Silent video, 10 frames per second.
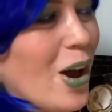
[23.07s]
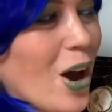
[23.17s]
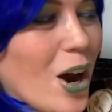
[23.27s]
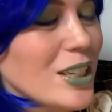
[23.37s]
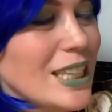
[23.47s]

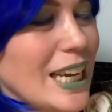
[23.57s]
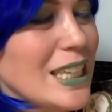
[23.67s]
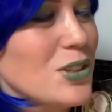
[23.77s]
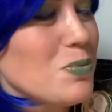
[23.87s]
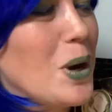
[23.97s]

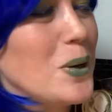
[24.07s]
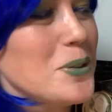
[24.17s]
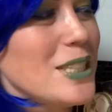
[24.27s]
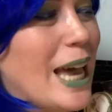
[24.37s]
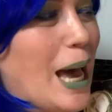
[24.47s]
Heartlands
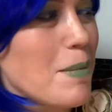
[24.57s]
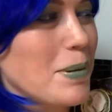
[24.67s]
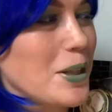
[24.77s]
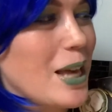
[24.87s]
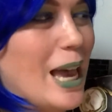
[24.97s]
Rose
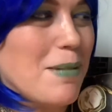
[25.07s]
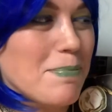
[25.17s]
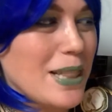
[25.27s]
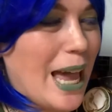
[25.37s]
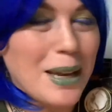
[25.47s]
Apple and
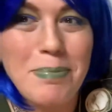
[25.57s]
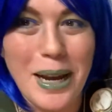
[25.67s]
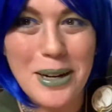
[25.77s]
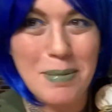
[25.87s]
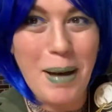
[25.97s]

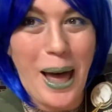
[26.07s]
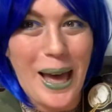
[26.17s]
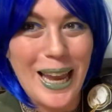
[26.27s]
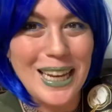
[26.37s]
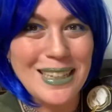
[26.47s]
Blackberry
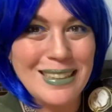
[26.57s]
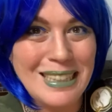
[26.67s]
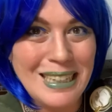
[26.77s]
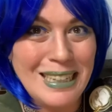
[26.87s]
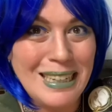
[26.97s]
Pie.
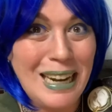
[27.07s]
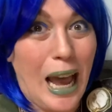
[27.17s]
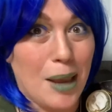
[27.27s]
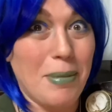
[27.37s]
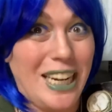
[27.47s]

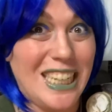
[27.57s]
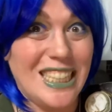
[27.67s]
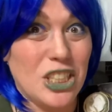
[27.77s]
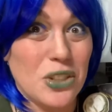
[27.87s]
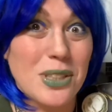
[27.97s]
I may
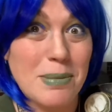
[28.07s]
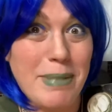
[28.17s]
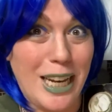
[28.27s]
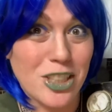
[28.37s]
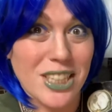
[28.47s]
need to use some
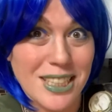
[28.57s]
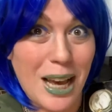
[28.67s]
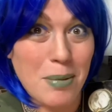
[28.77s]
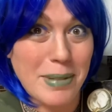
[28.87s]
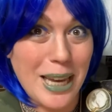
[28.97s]
magic to help me